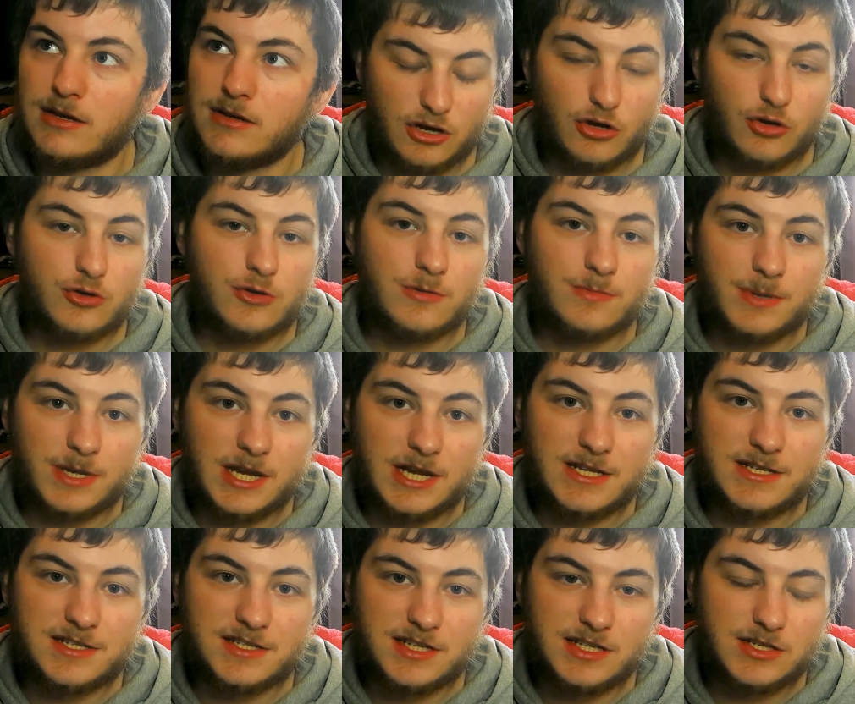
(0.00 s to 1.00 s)
It'd also be
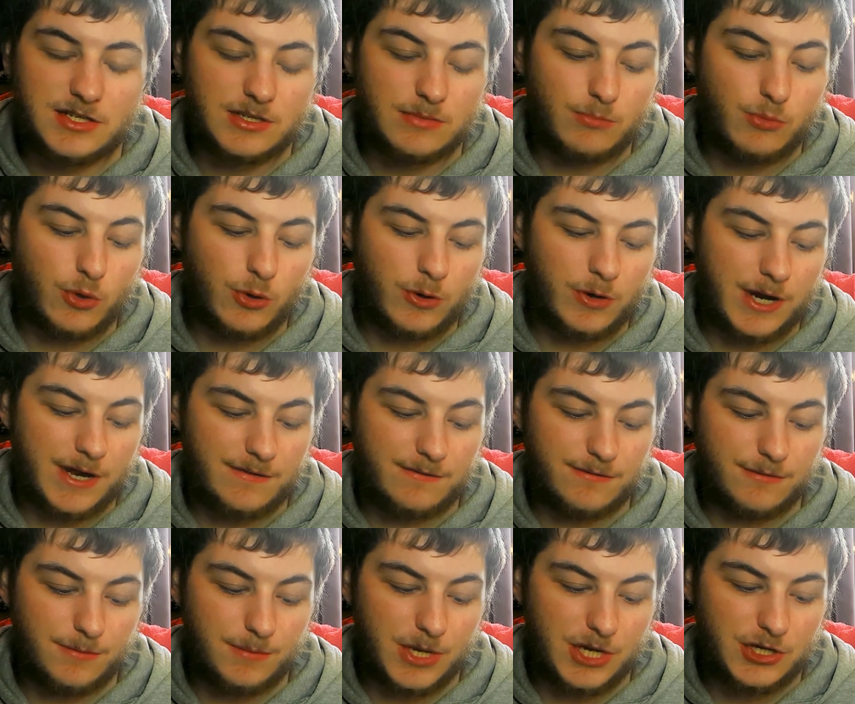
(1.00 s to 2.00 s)
nice to see some more
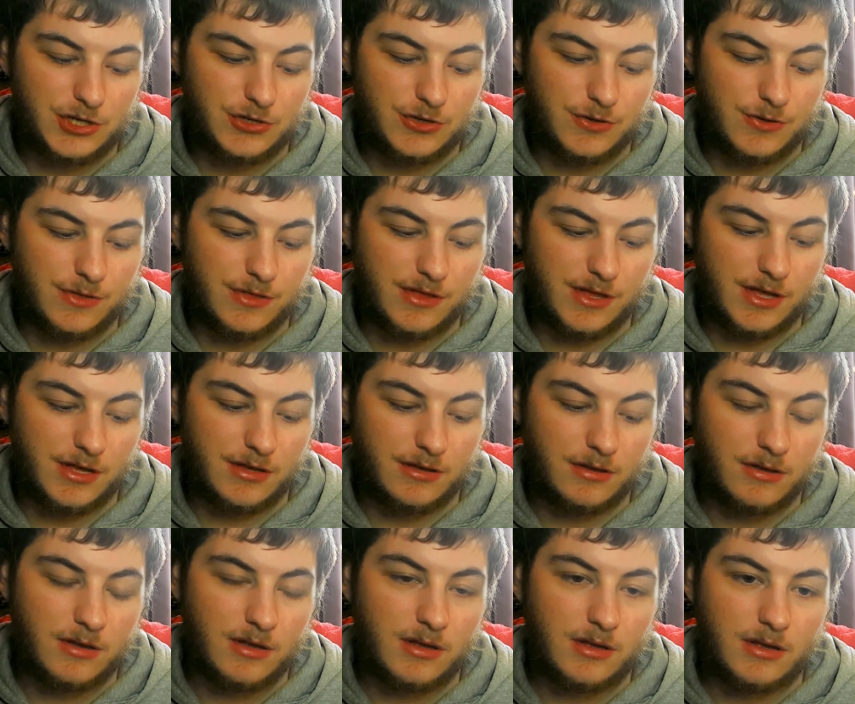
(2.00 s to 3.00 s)
information on the
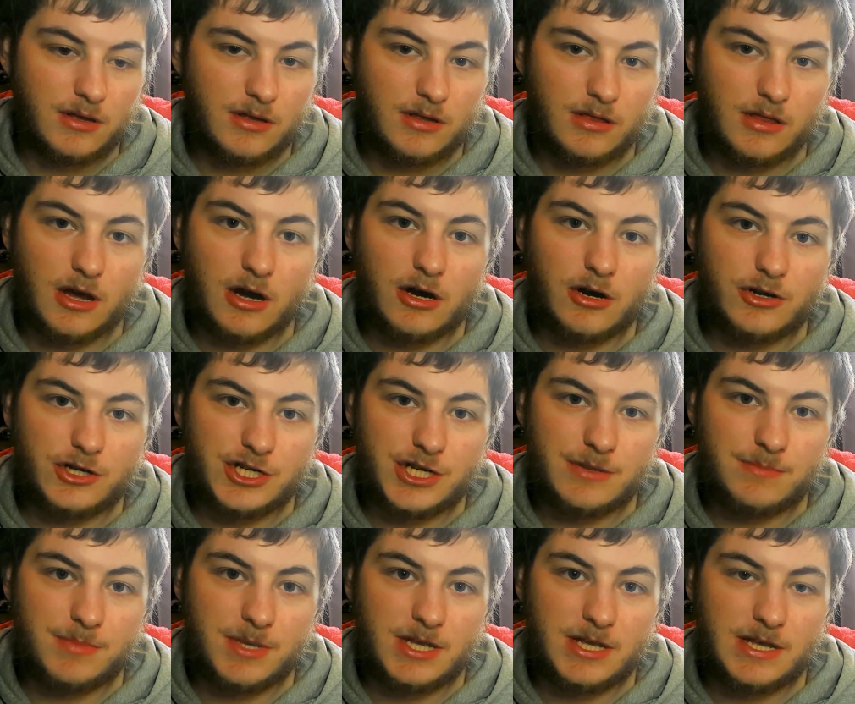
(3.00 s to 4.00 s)

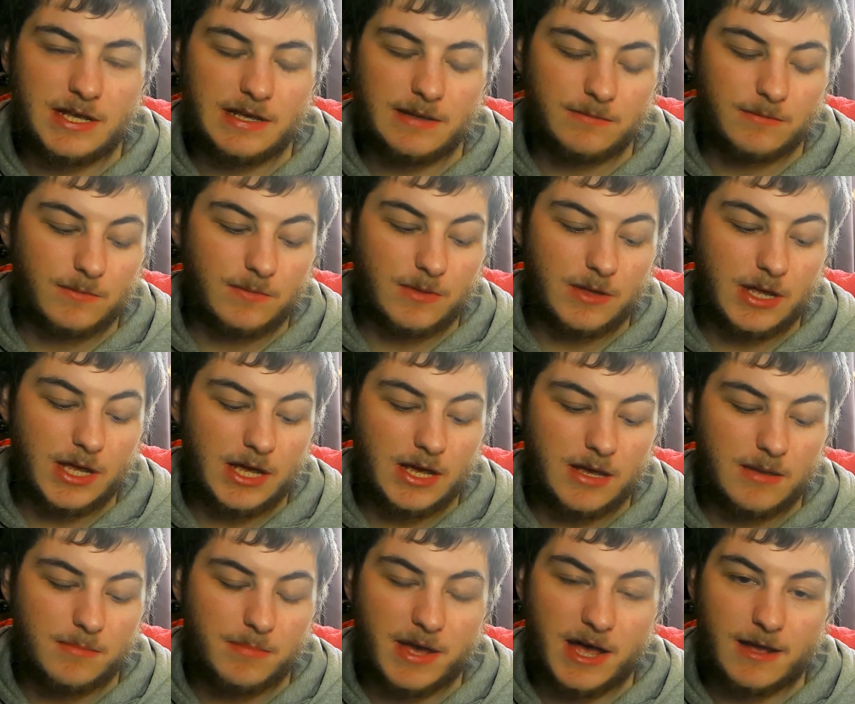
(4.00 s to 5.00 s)
RGB
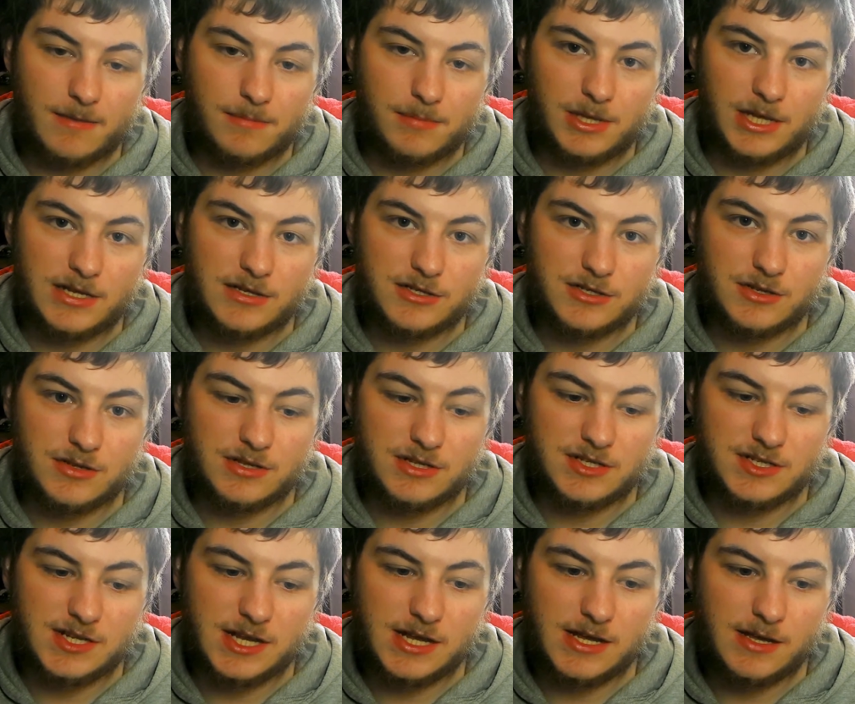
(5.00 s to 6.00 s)
backplates on the
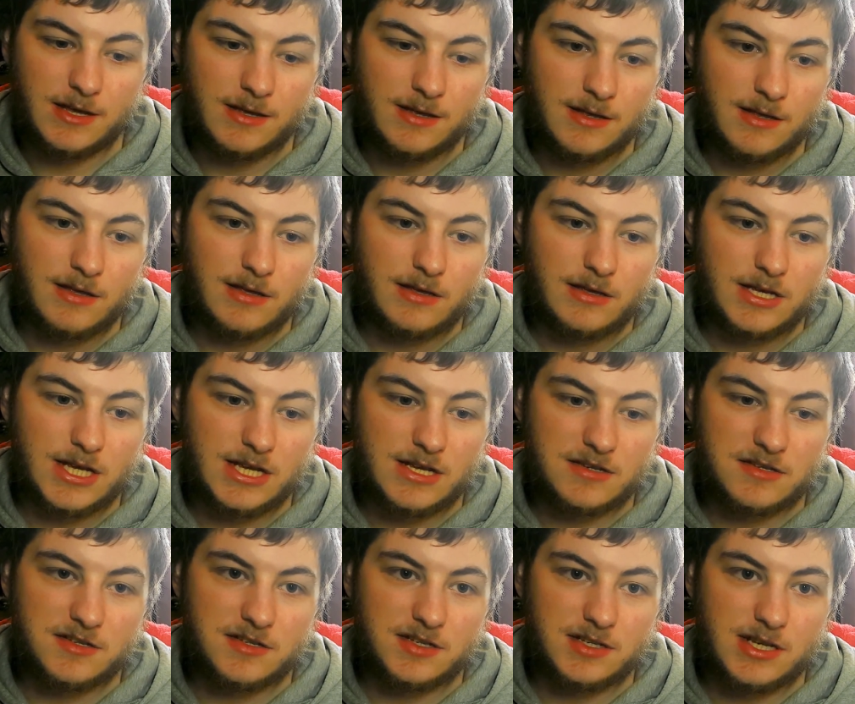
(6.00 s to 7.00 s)
site. It
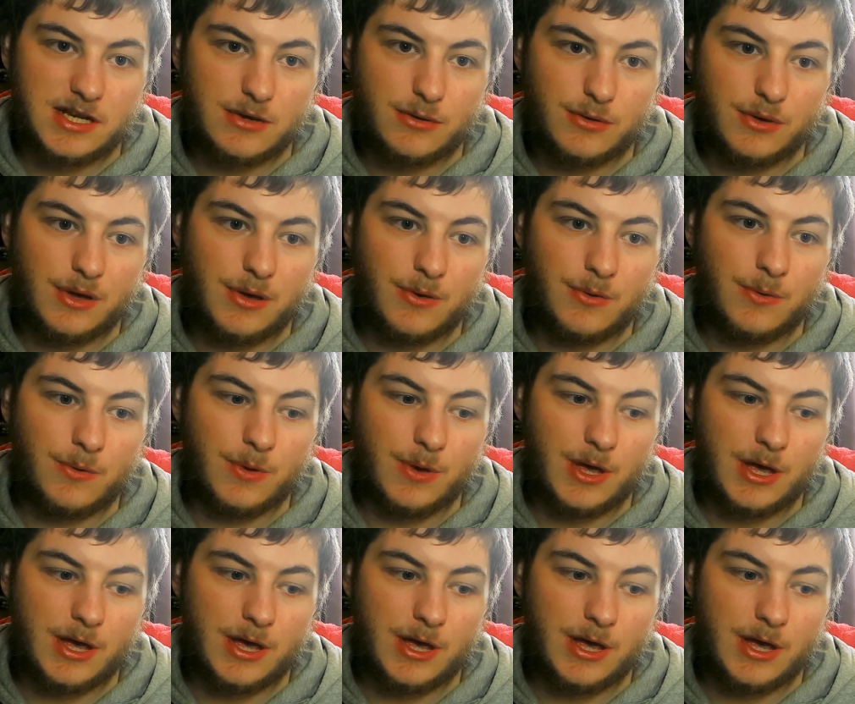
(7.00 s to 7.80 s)
doesn't tell you